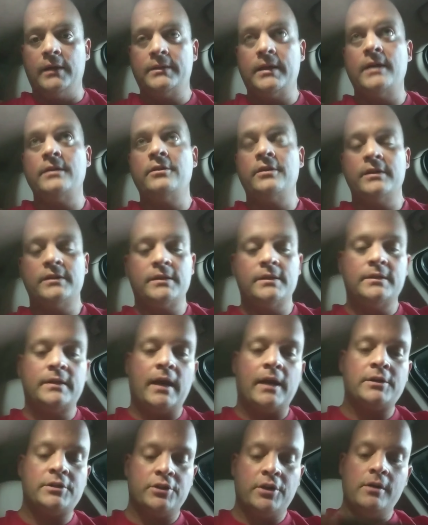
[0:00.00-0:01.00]
Tenderness and
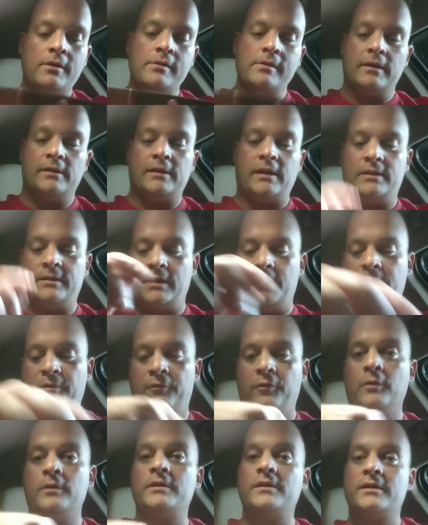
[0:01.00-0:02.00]
texture. As I said
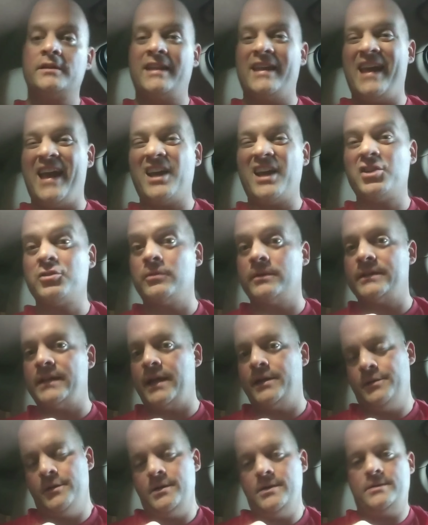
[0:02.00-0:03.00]
before, this is the extra
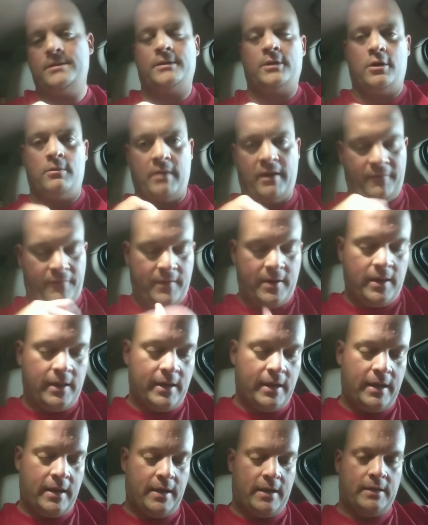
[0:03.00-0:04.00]
tender. So my
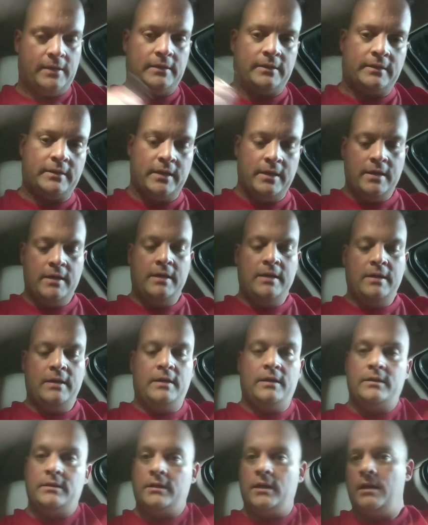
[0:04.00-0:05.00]
feeling is
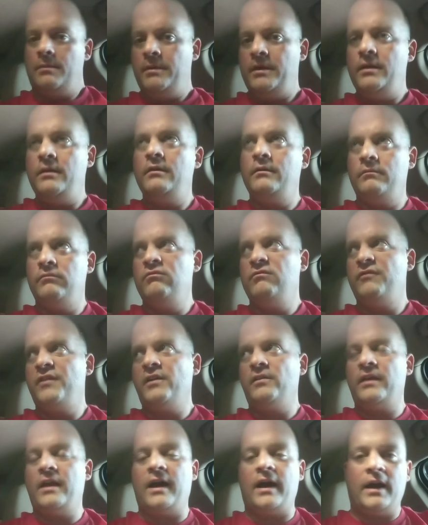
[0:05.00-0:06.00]
it's going to be
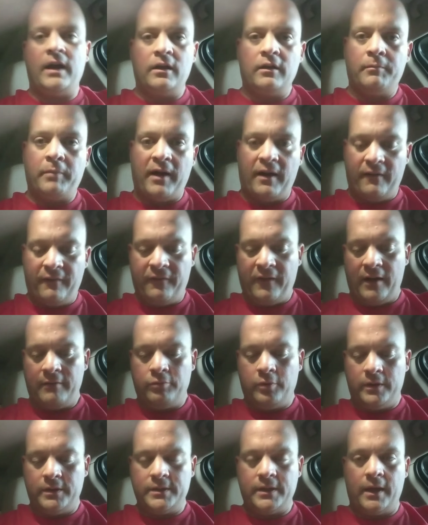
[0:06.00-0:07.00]
fairly high on a
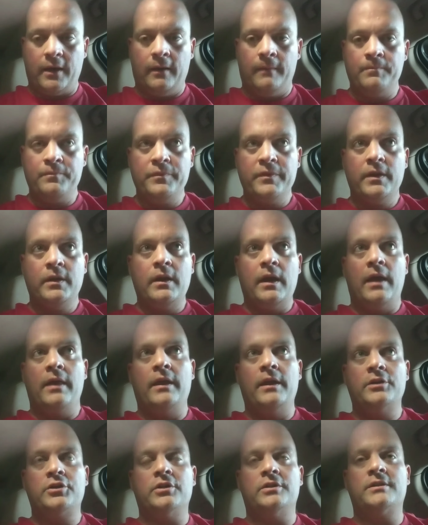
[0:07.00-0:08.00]
5-point scale. And the
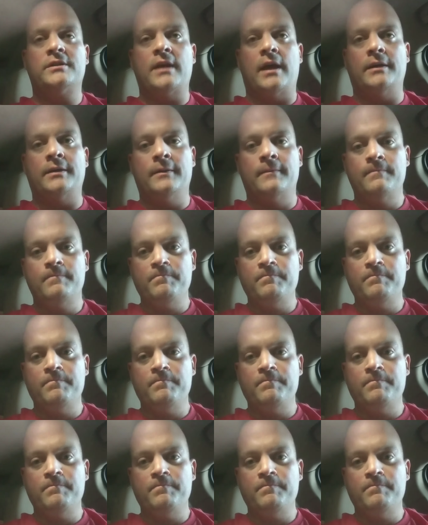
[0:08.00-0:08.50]
initial scent.